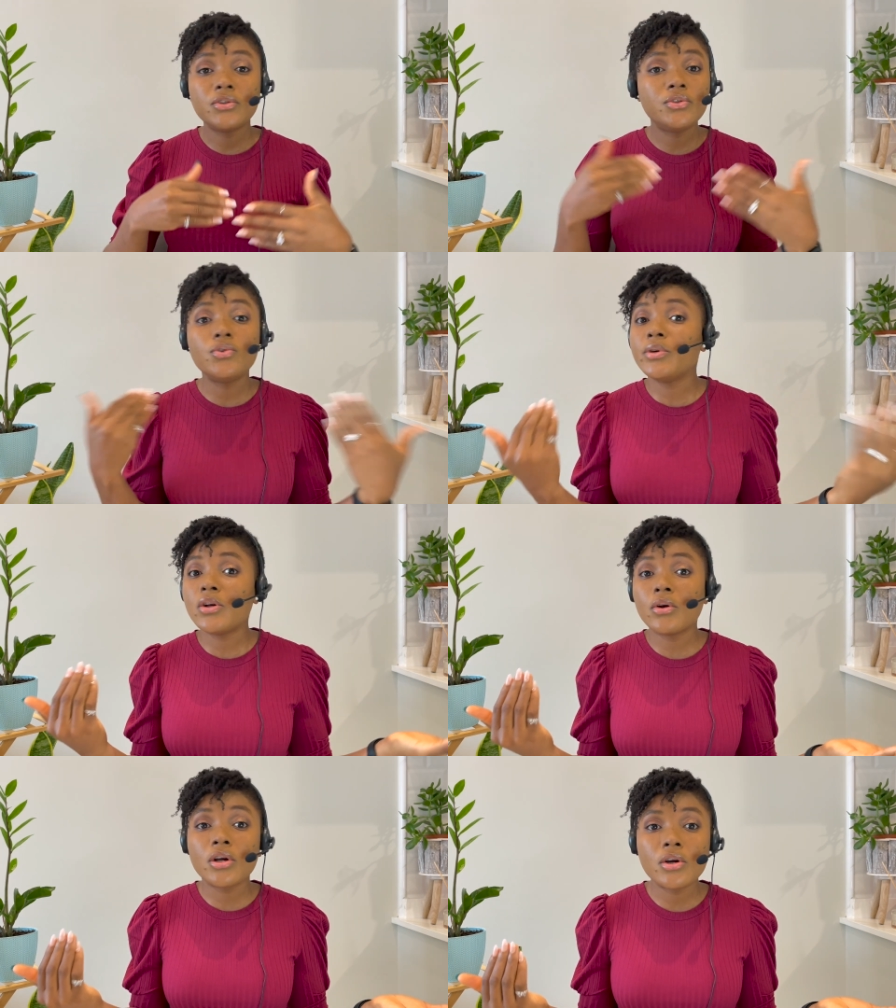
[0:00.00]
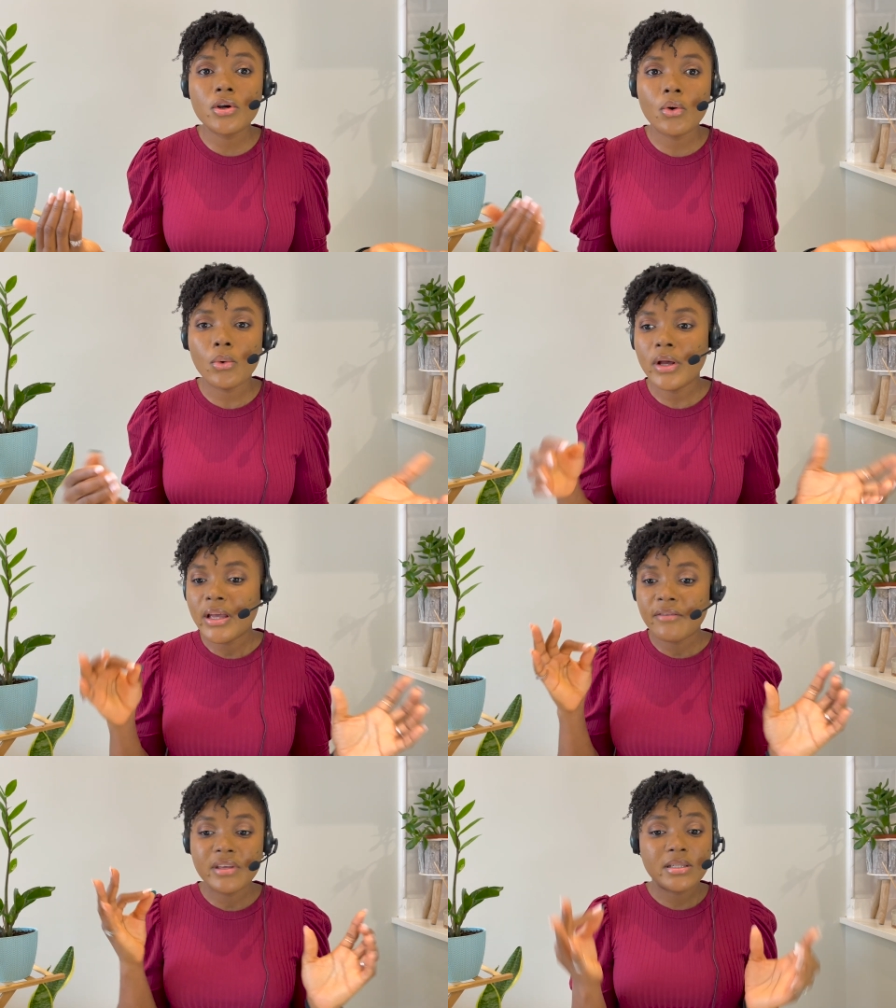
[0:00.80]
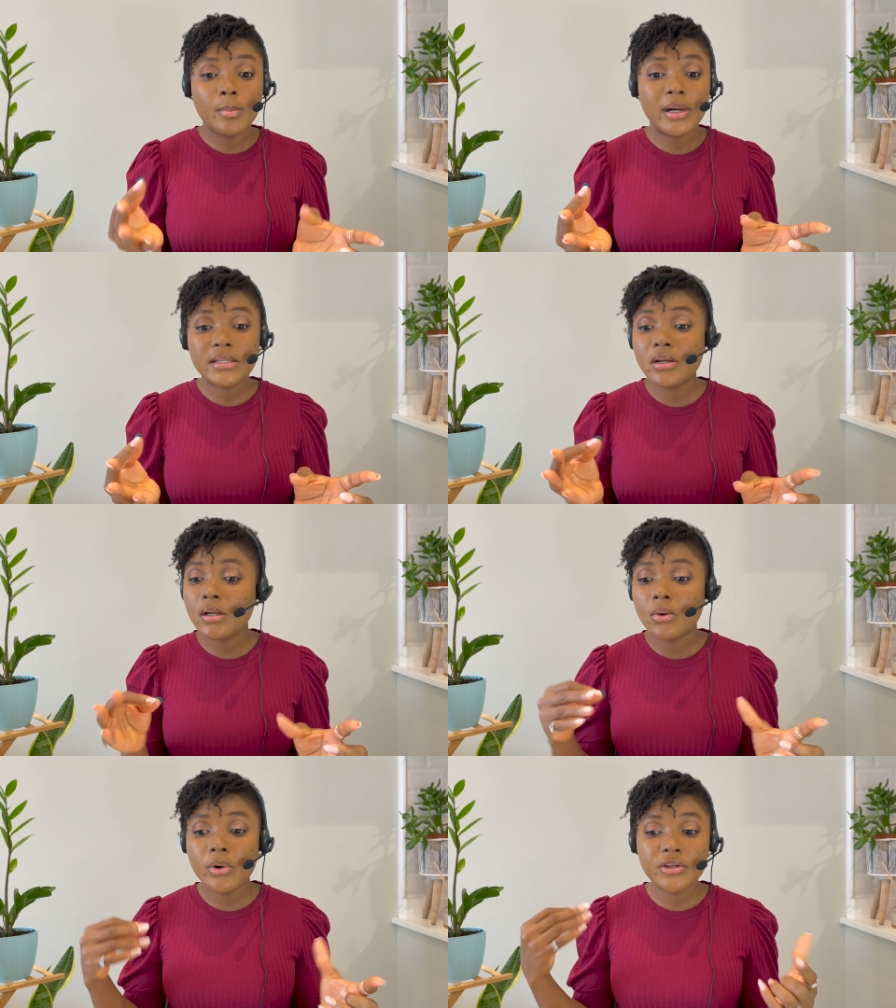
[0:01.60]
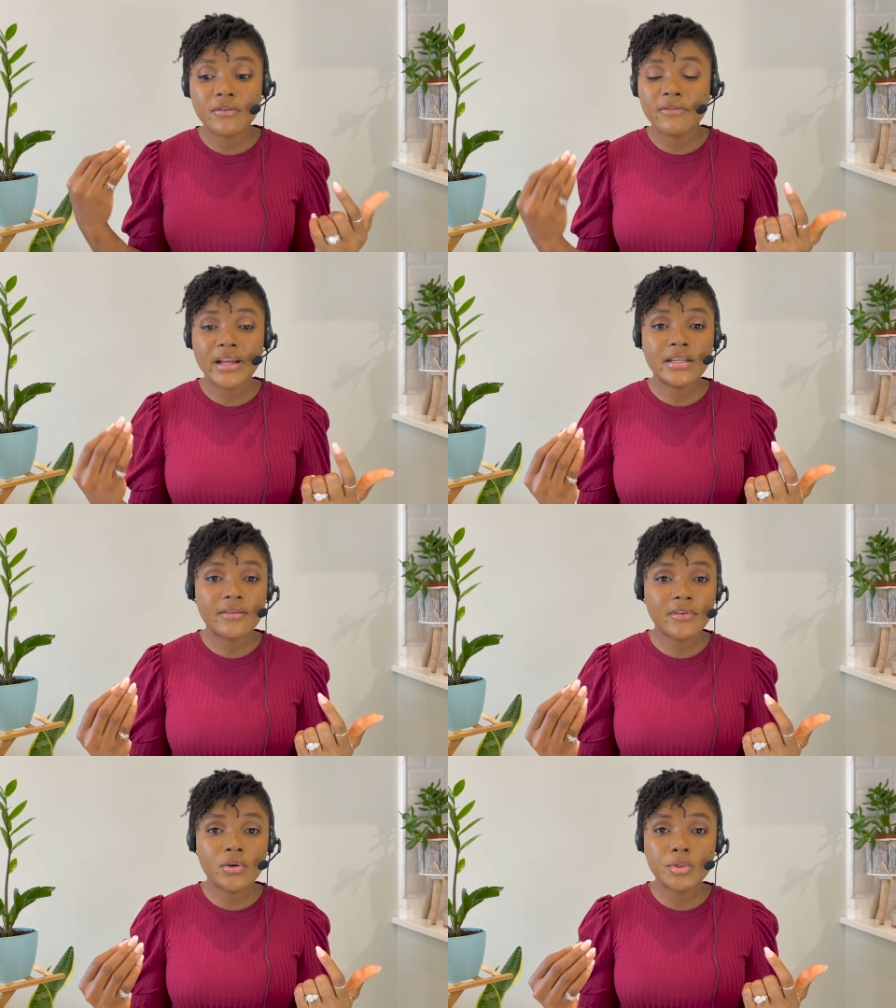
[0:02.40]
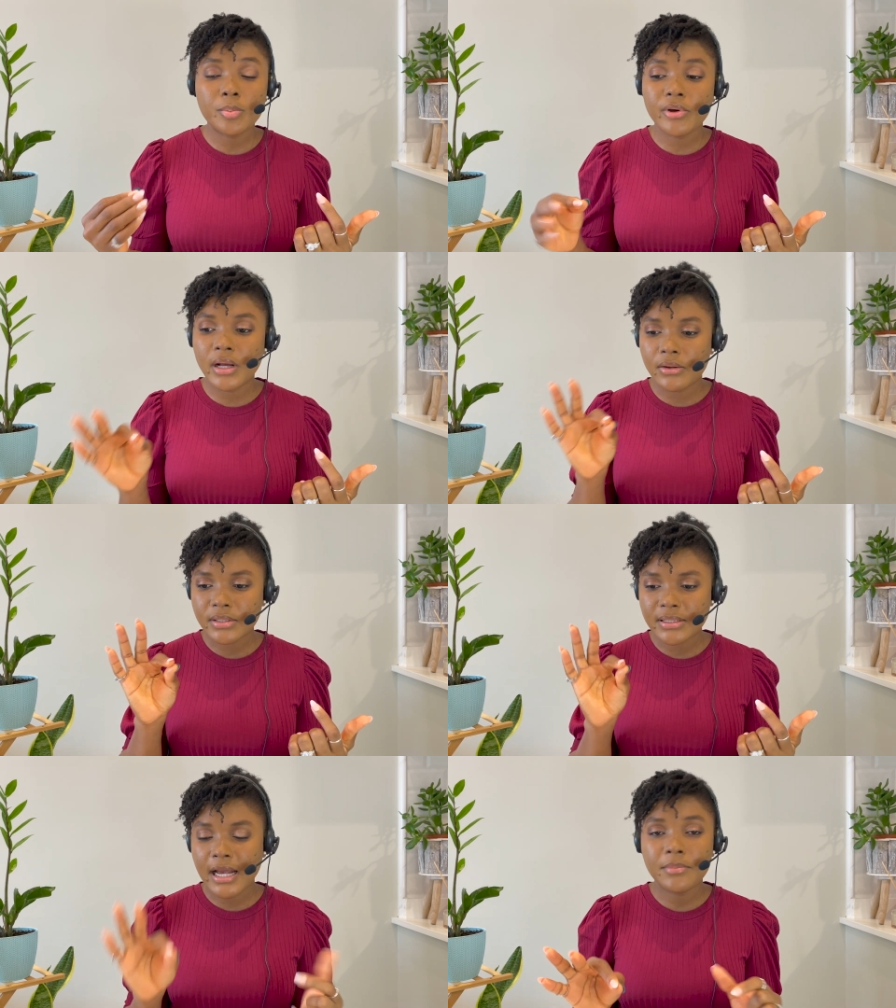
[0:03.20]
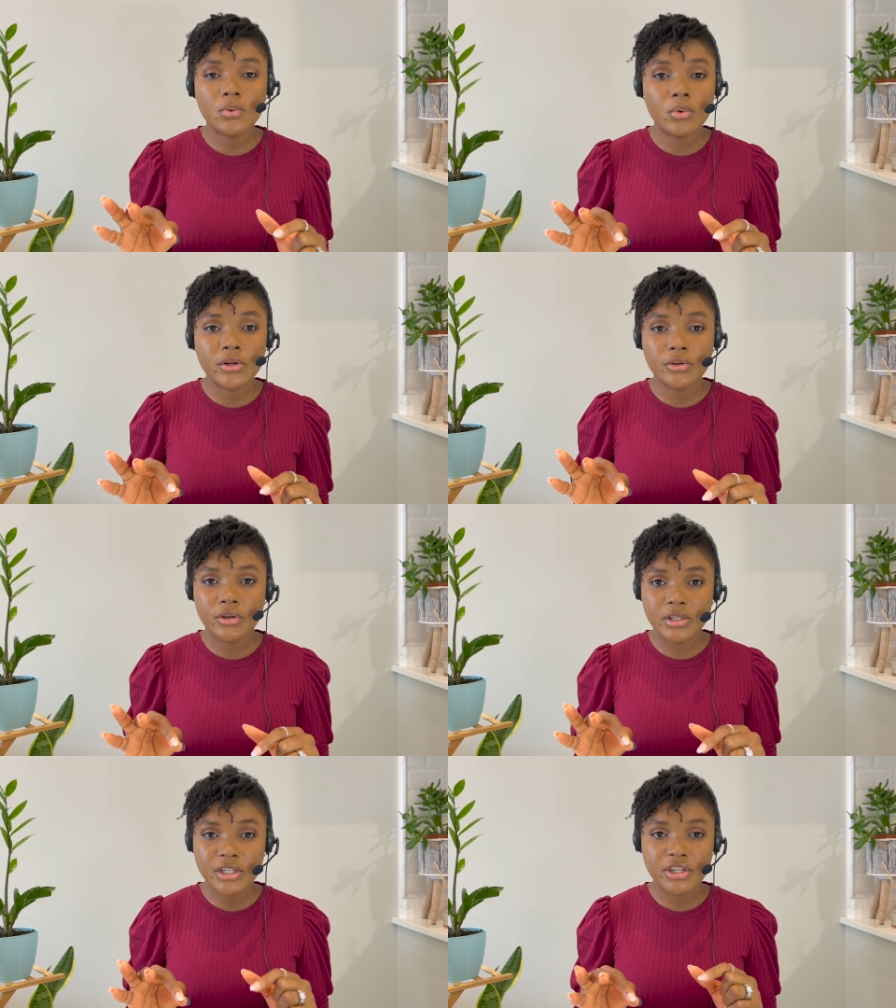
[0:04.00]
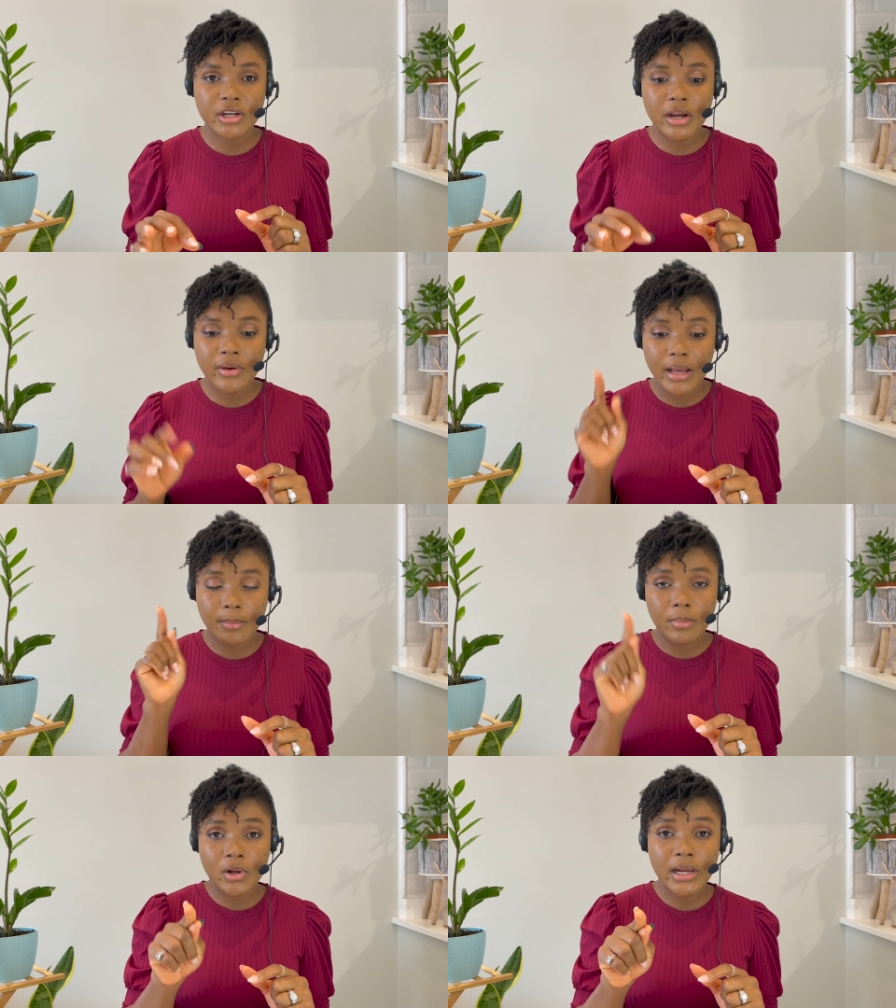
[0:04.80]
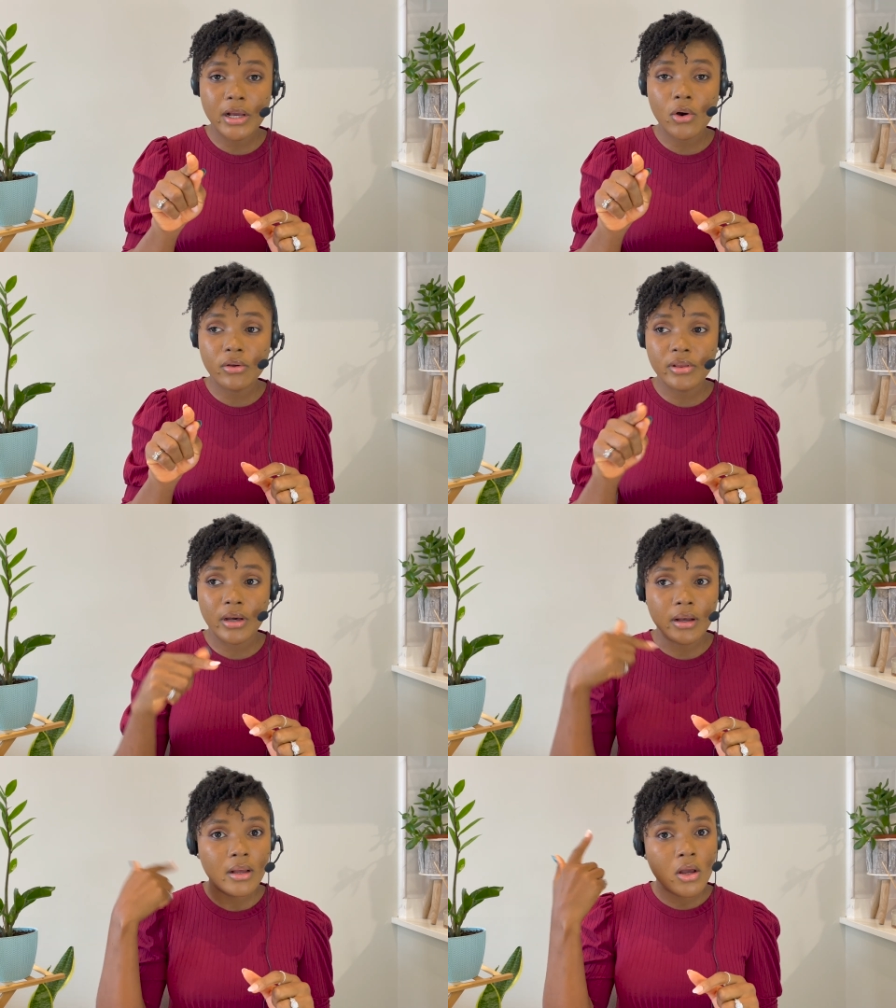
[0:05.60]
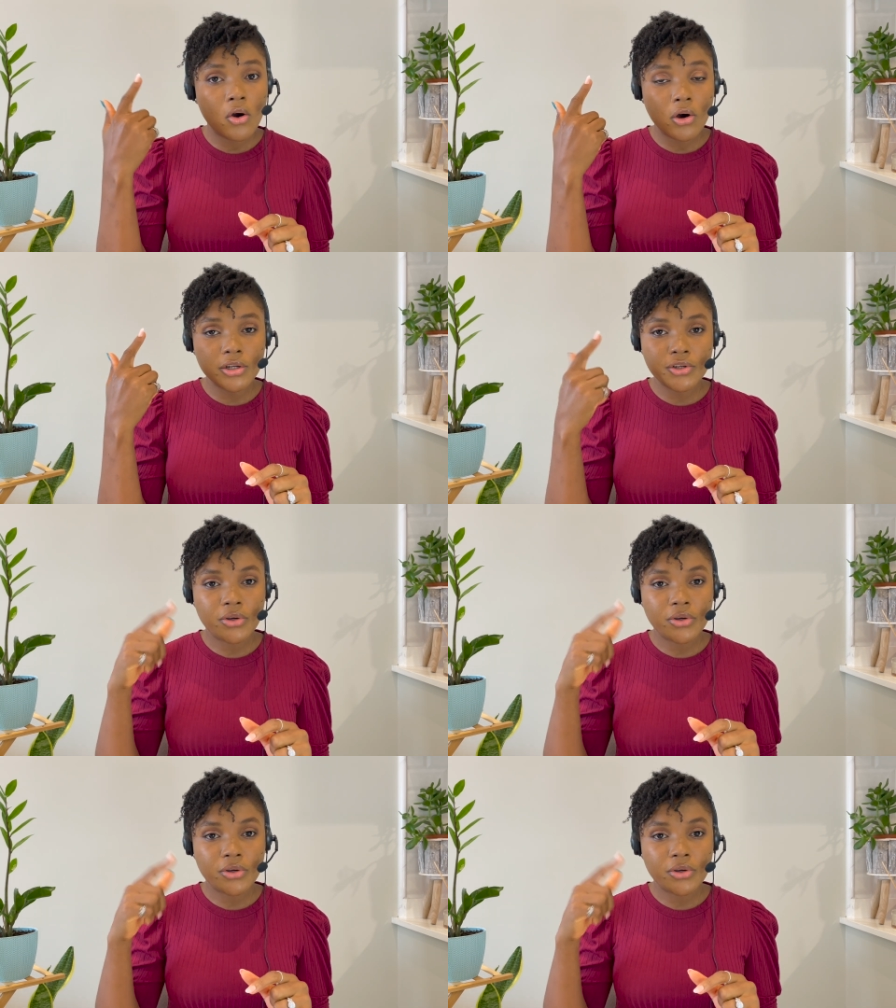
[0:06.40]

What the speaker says: do it on Google. If there's a particular word you're finding it difficult to pronounce, type the word on your dictionary and click on the audio.